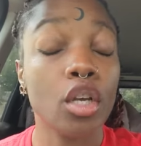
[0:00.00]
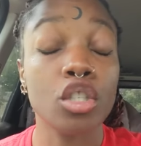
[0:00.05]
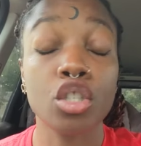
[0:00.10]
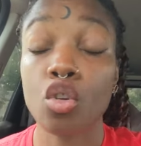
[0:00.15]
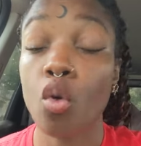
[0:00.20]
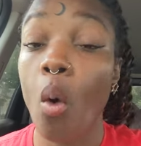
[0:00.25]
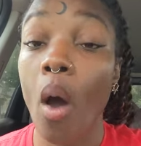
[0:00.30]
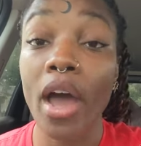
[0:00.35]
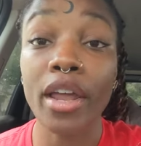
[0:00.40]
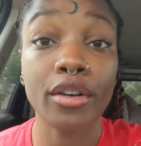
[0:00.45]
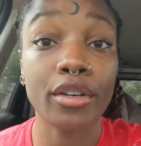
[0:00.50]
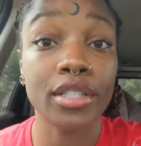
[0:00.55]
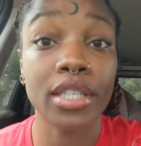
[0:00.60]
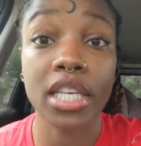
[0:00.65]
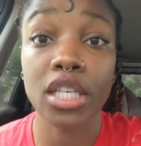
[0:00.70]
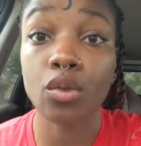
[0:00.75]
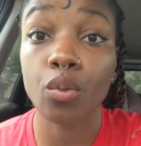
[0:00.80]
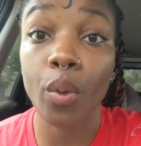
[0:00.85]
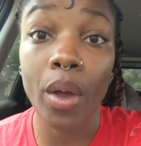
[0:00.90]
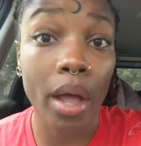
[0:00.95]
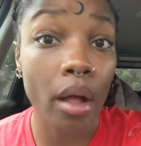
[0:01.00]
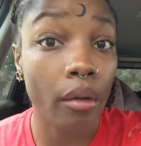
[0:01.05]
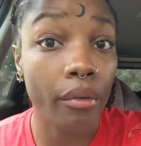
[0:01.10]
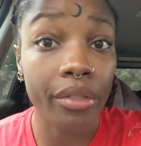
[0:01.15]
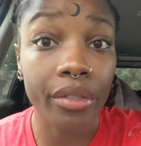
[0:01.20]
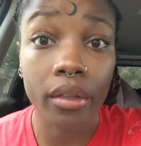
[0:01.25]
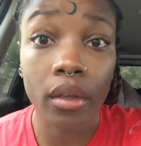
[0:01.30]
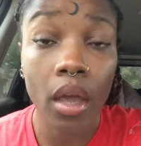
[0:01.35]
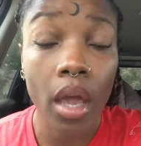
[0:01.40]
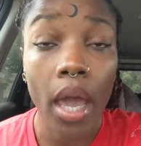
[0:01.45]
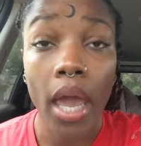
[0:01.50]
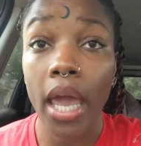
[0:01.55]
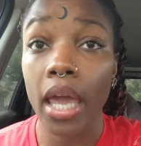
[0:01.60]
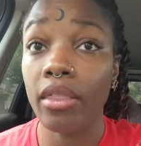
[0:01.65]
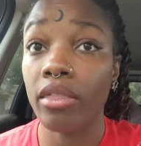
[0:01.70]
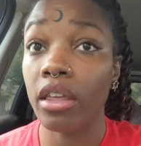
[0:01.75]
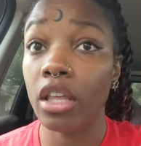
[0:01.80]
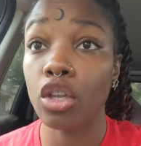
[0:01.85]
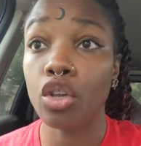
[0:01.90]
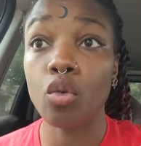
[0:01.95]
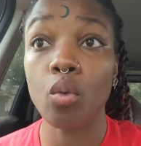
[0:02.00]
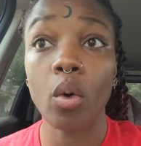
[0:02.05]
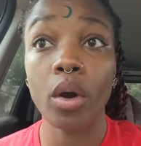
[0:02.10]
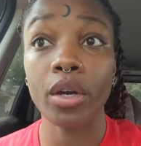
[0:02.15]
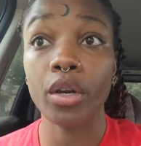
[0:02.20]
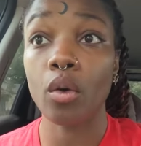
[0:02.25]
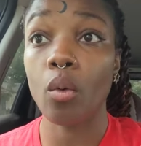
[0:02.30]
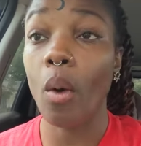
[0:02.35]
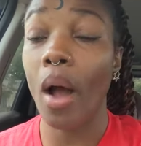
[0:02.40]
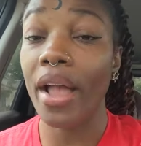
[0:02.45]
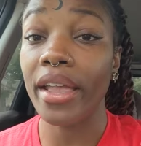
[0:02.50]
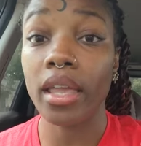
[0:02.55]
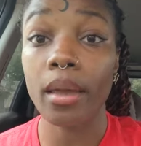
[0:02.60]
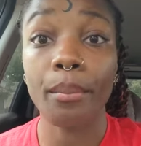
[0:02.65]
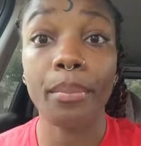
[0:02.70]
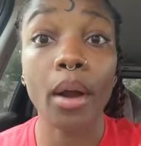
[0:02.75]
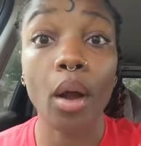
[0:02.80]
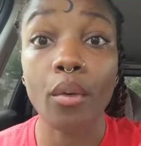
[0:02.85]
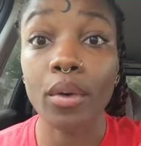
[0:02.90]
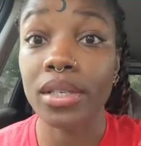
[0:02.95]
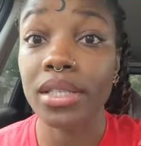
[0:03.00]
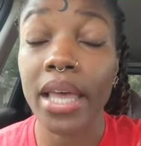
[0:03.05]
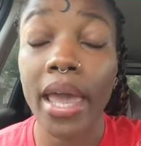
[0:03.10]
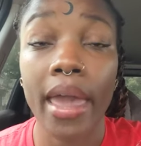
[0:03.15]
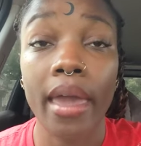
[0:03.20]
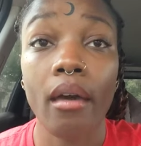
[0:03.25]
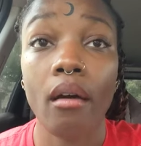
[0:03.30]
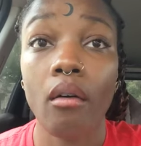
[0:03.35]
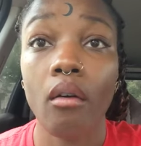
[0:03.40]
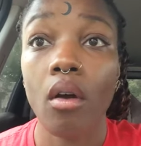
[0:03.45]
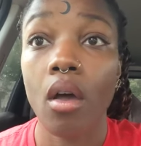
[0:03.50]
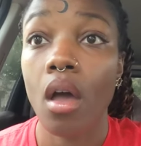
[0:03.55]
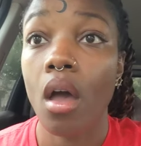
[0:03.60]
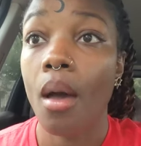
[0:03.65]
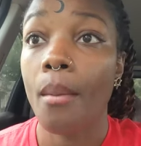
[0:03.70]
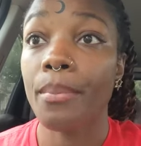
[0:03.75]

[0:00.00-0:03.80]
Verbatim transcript: squanders his wealth and then you wonder why you're broke as hell